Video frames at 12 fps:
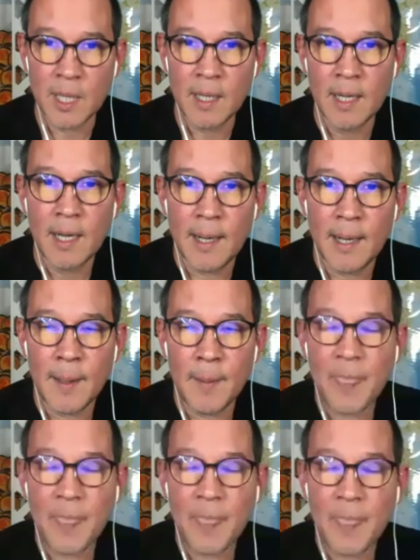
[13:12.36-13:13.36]
the other is a
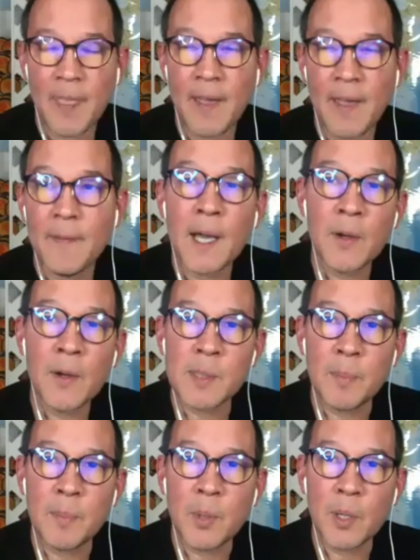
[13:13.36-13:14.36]
book actually
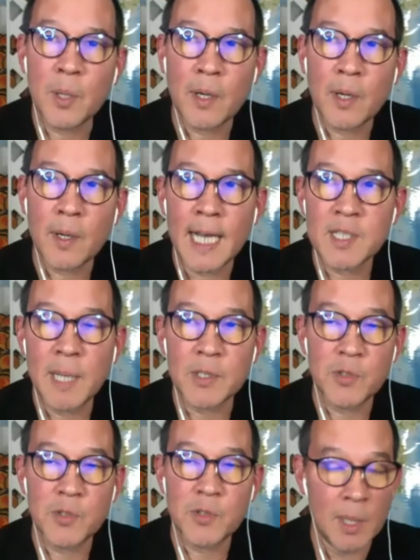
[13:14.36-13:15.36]
about streaming
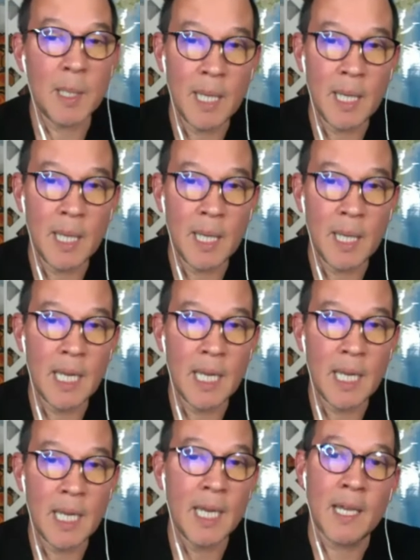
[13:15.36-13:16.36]
media and
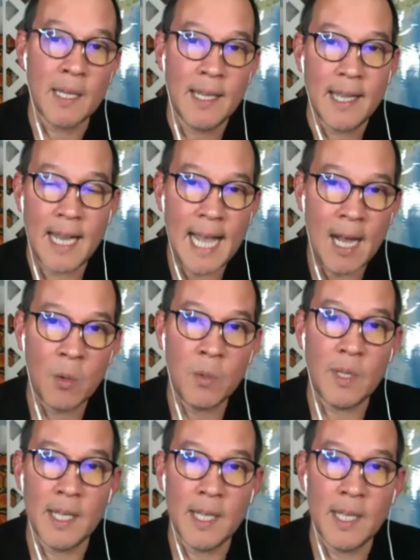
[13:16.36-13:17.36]
how it has sort of
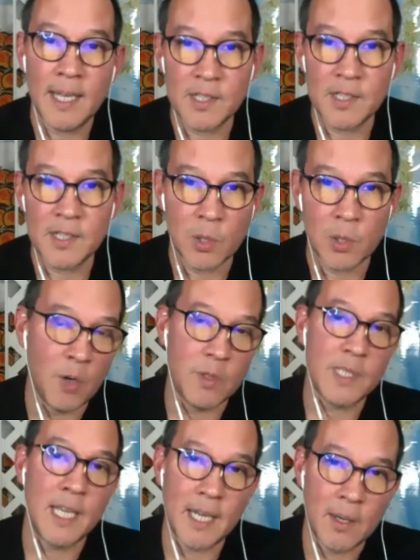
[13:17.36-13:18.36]
overtaken our lives.
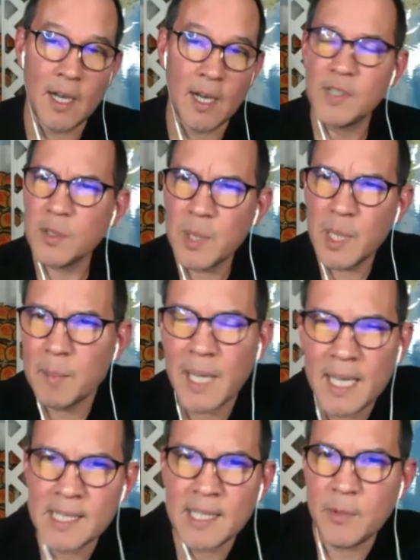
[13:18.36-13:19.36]
It's pretty amazing when you
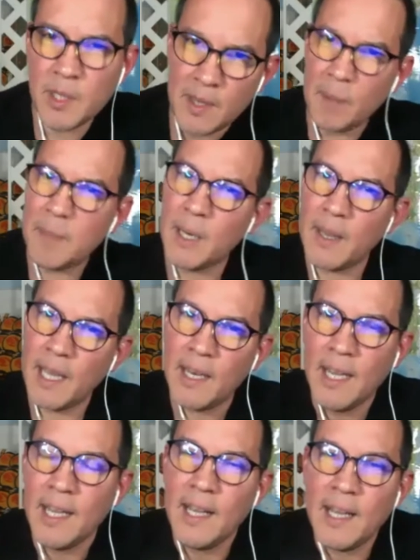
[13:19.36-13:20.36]
think about it that,
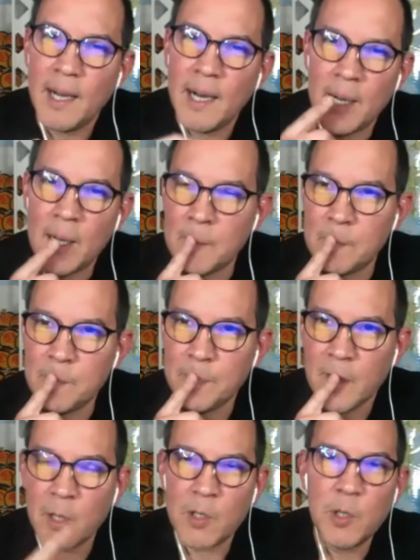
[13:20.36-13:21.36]

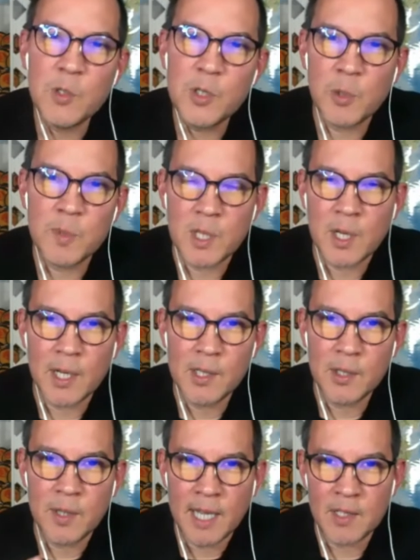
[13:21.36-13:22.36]
YouTube started in
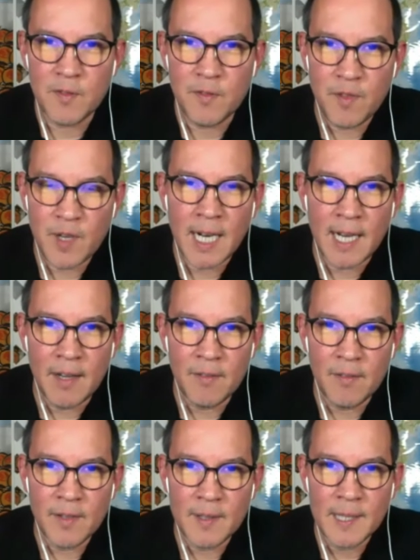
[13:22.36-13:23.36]
2005.
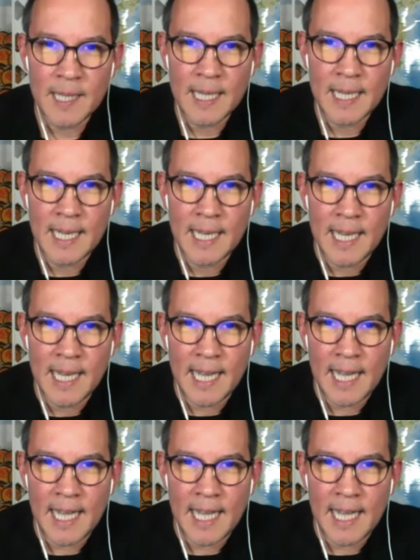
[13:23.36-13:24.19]
Yeah.